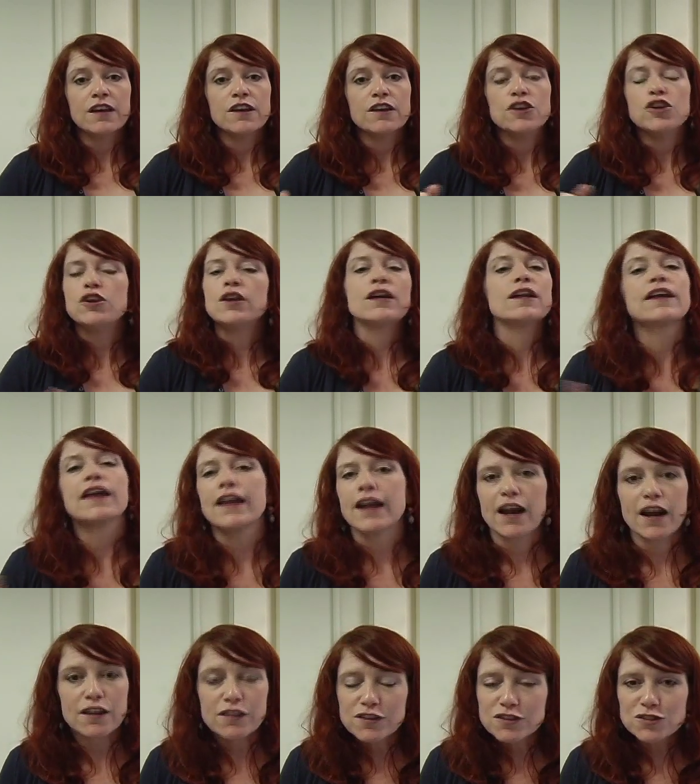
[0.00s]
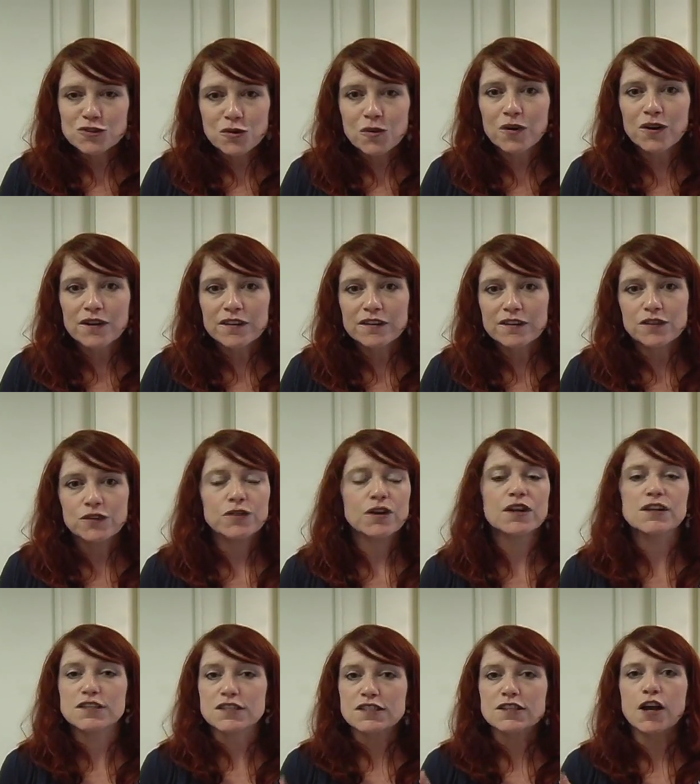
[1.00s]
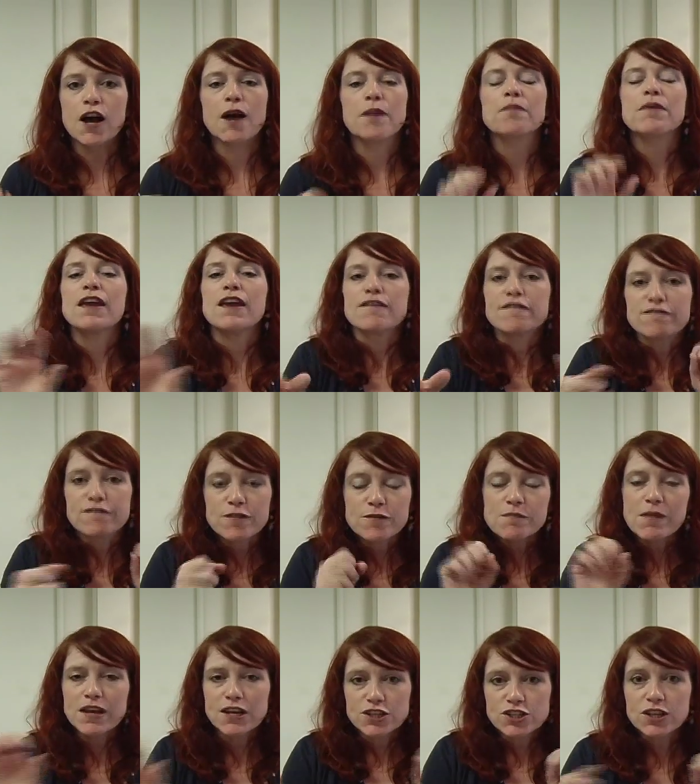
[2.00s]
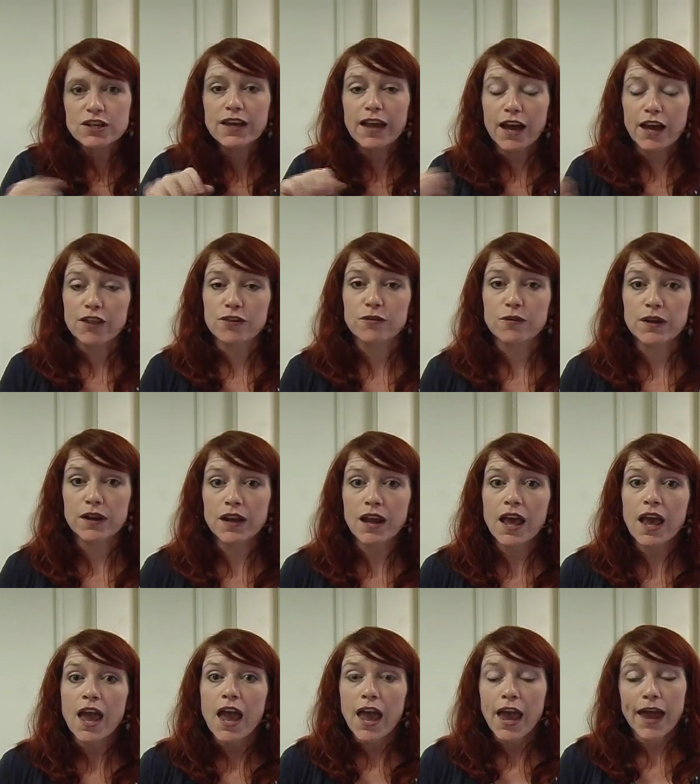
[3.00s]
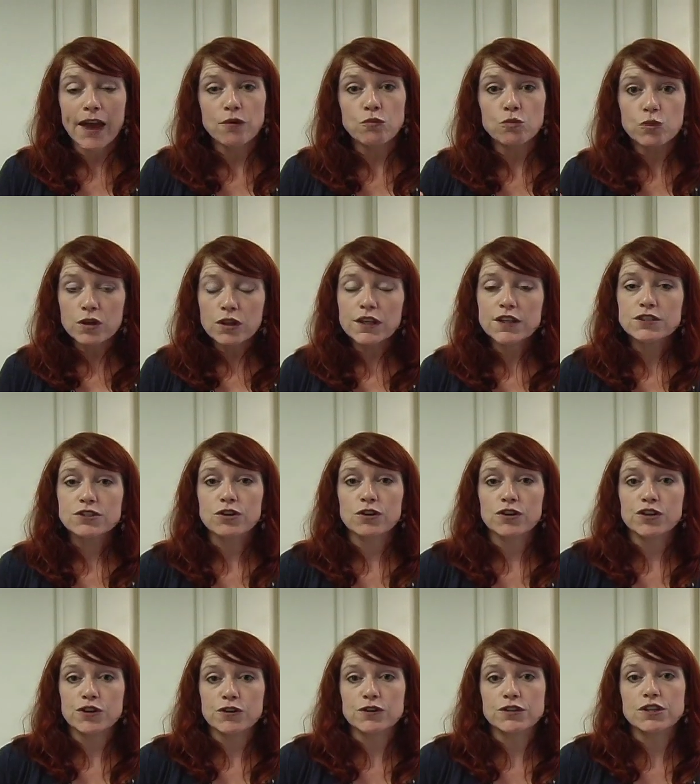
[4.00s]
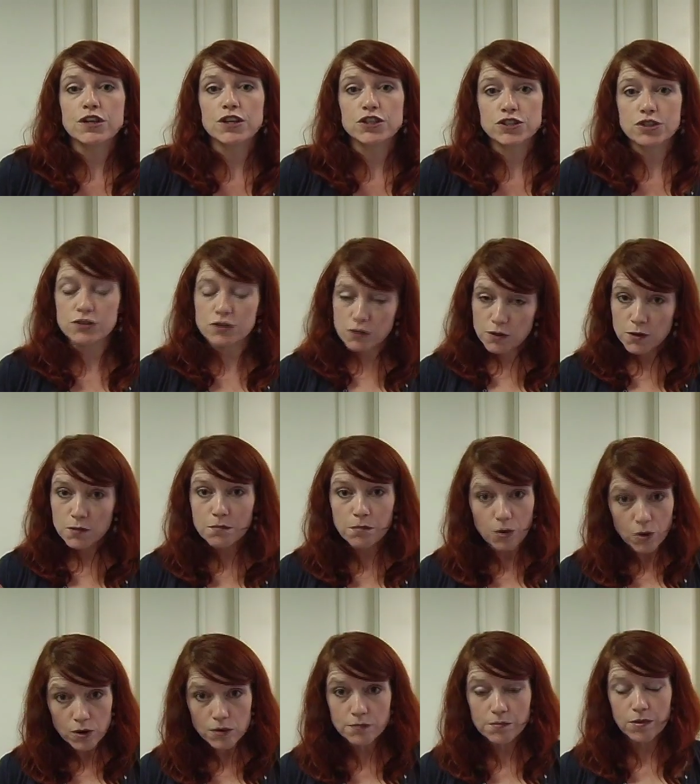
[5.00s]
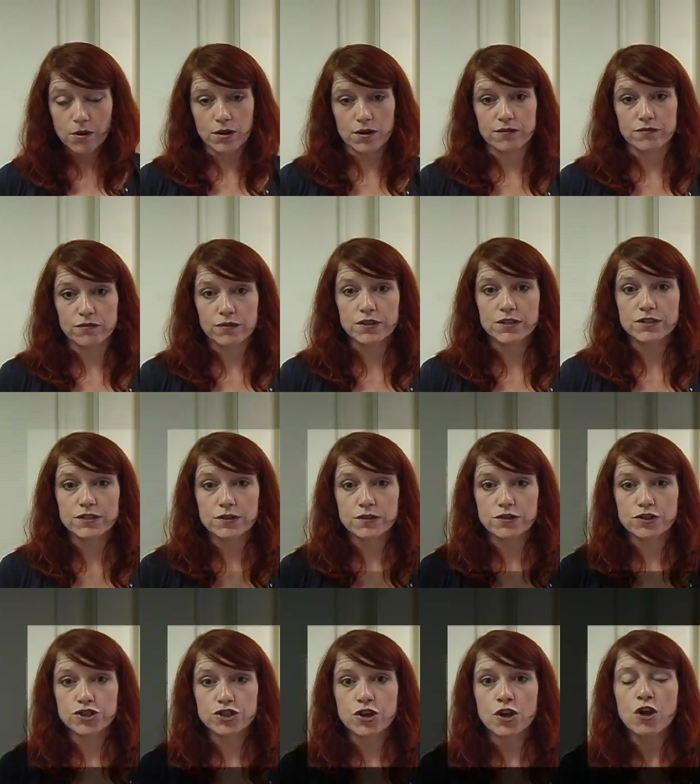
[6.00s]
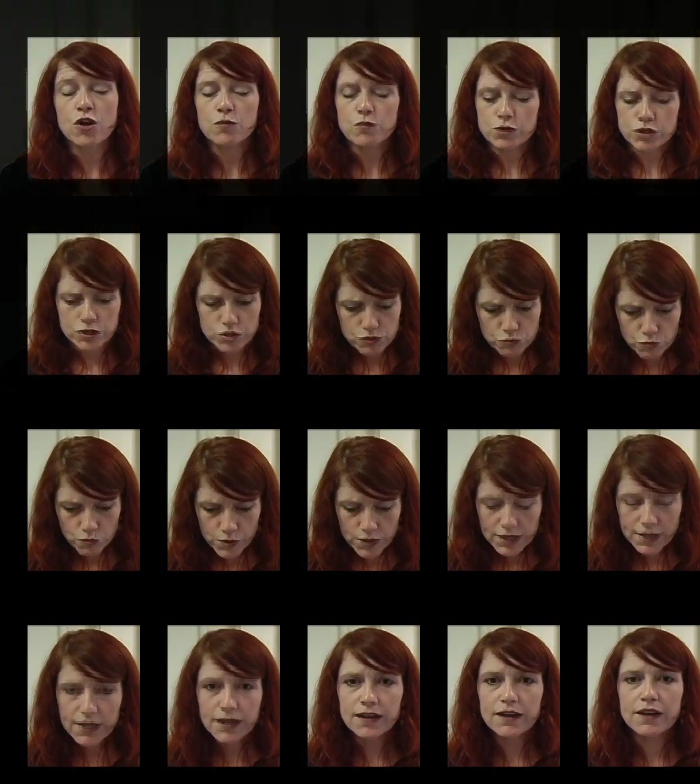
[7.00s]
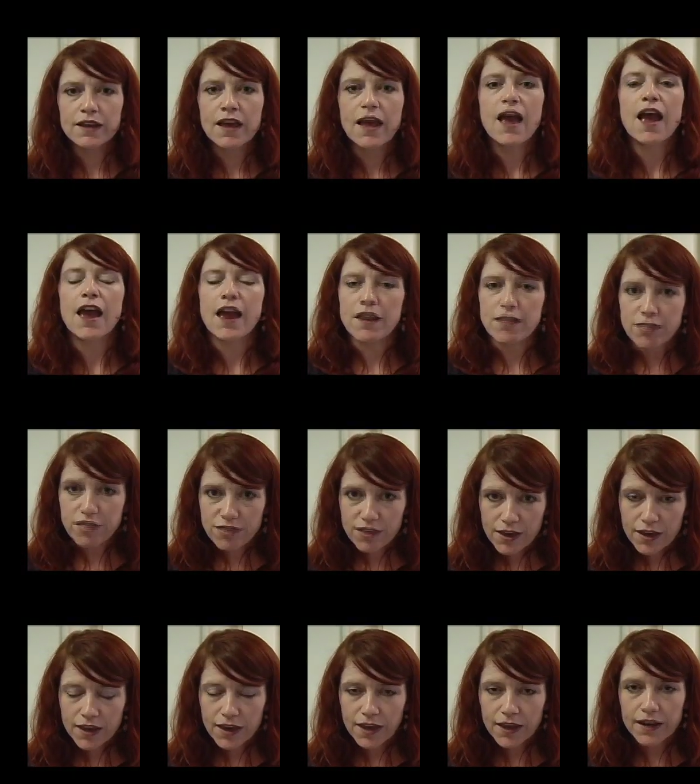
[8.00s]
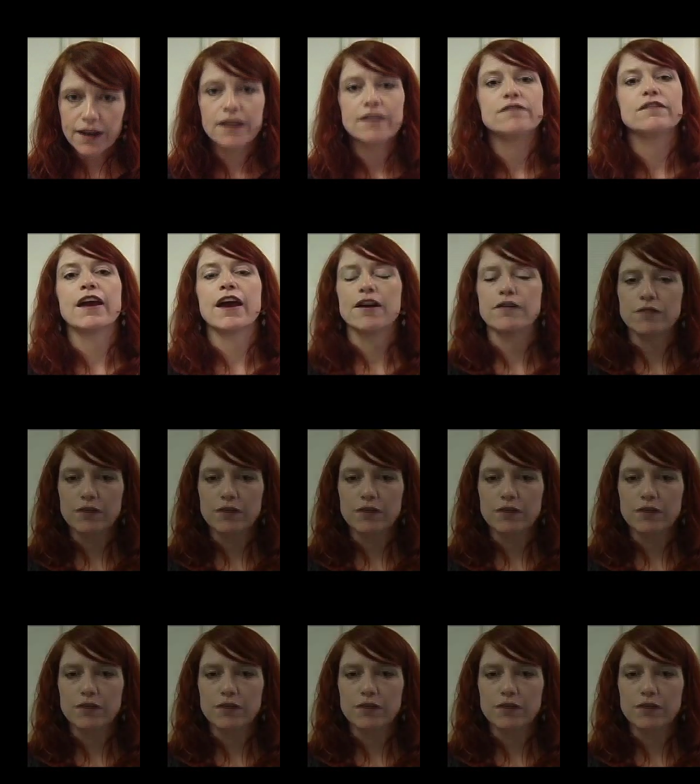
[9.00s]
you get to get out of the store. You get to stop information gathering and really turn your attention to the important part of research, which is reading and thinking and